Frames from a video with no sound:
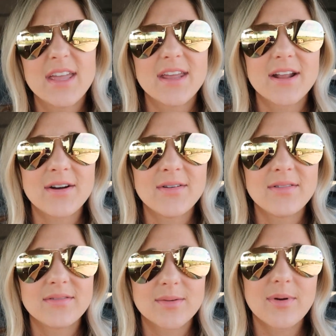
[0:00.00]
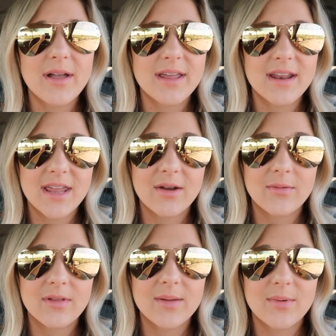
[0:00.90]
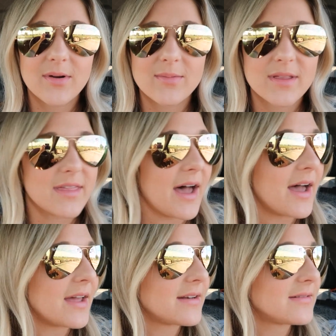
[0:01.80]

You know, you're probably gonna get really bored with that.